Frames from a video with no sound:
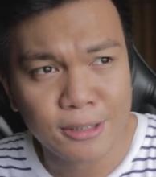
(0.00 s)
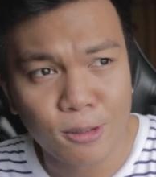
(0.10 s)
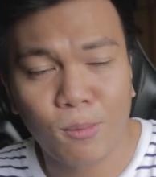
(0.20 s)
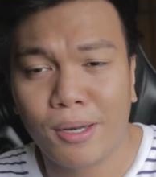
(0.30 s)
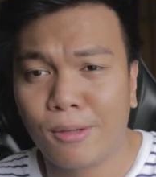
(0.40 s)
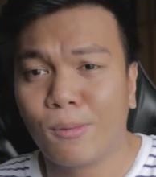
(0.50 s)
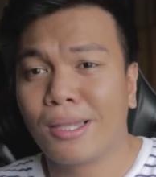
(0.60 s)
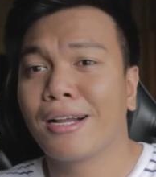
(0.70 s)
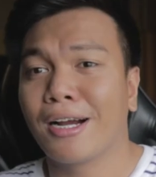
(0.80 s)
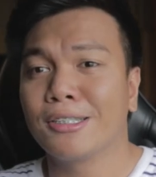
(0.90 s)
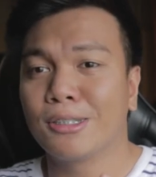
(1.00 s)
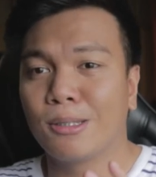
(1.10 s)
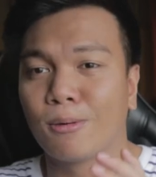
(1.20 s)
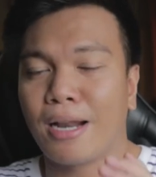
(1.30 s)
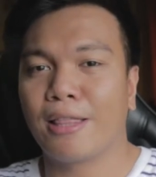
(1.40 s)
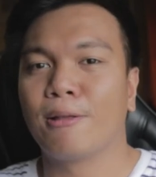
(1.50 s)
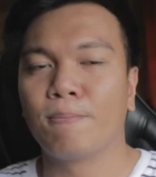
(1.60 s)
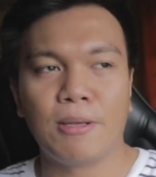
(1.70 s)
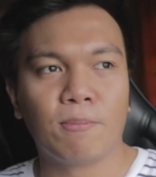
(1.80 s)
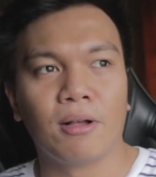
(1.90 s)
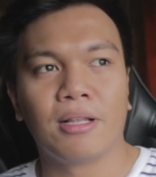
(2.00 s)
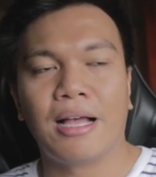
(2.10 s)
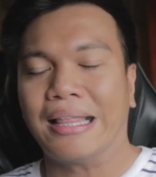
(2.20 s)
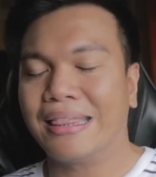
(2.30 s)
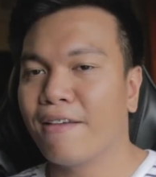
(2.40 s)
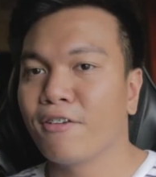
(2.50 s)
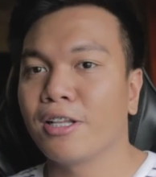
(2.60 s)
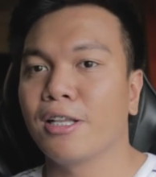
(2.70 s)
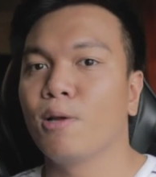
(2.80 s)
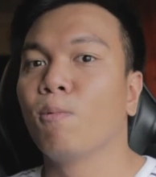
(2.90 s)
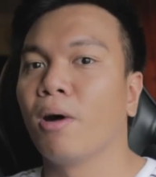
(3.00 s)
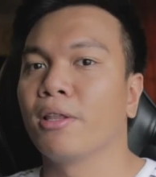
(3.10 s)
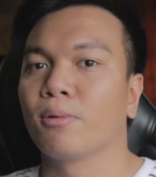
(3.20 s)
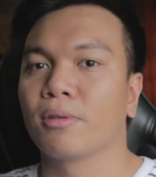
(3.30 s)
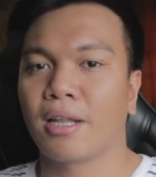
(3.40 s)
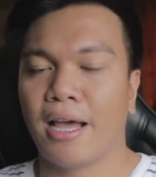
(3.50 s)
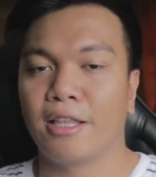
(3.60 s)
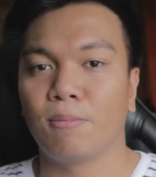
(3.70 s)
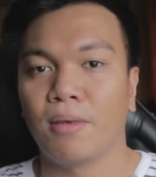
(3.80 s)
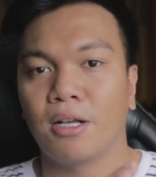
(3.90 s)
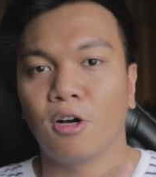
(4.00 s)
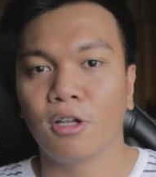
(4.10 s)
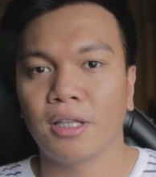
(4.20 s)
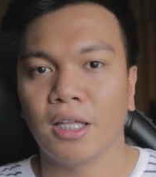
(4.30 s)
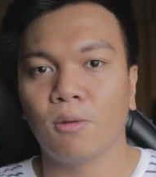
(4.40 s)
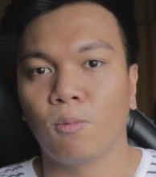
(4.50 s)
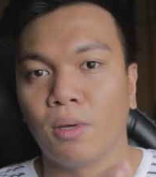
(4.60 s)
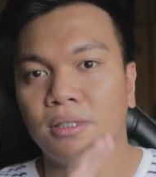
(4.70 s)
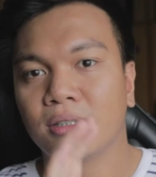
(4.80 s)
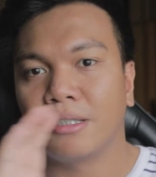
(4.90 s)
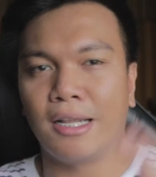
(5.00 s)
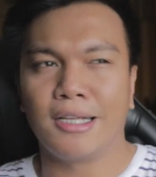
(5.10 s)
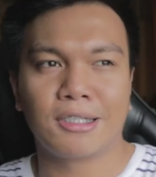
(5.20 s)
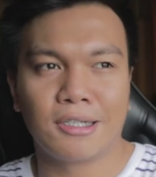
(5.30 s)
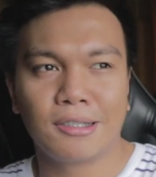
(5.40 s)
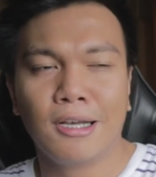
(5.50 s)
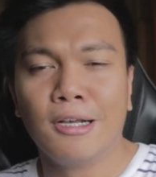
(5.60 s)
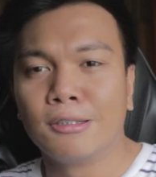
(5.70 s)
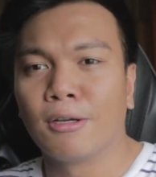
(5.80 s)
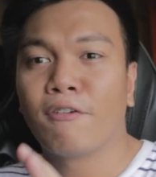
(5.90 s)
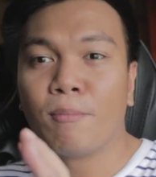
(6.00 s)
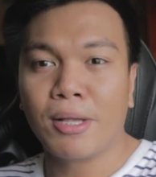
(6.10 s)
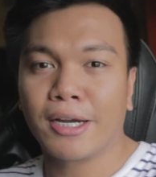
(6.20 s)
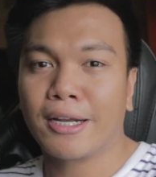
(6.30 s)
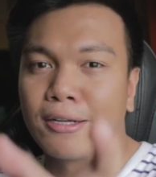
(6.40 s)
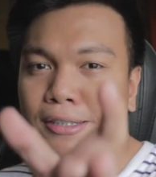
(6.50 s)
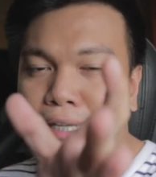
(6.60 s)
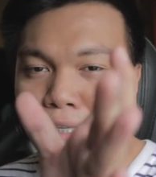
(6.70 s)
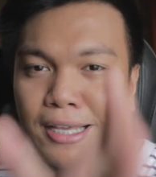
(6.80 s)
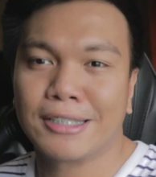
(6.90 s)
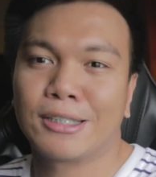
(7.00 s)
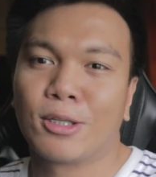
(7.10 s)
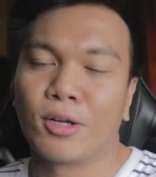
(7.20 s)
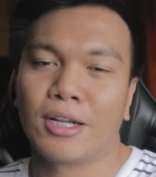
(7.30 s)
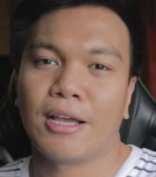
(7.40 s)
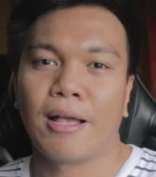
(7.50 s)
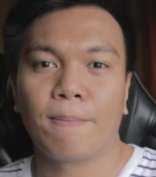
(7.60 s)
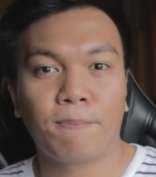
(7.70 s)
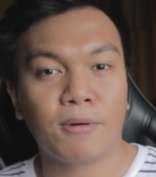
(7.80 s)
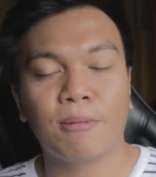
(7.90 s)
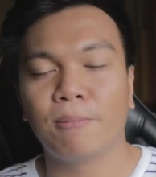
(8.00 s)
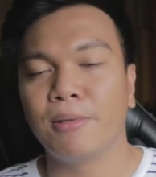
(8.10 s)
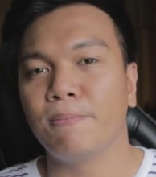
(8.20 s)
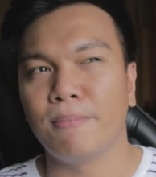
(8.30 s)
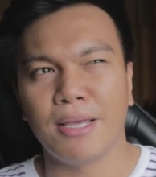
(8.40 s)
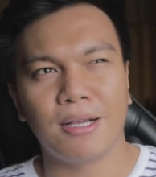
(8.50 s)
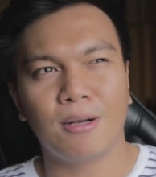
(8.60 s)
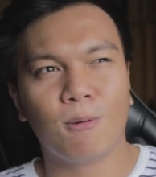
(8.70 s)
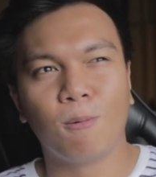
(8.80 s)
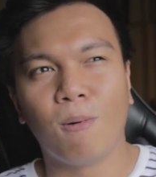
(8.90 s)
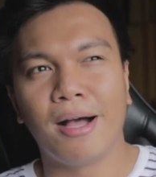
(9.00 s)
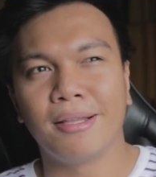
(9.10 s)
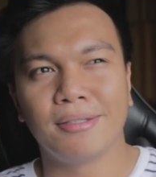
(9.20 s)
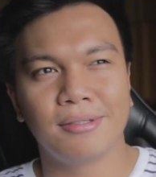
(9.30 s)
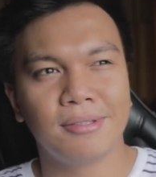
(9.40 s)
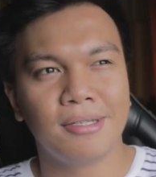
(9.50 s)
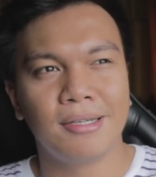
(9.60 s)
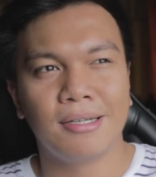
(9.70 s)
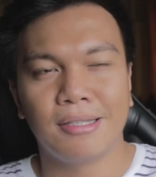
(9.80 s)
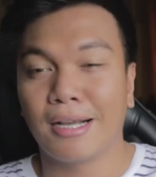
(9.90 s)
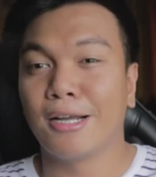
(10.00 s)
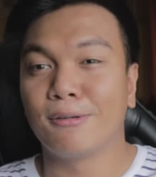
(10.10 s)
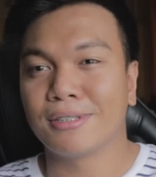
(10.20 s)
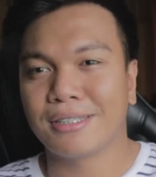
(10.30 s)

So, with regards to random people, I definitely want to try to make content with strangers. So, if familiar kayo sa Yes Theory, I'll probably make one na ganung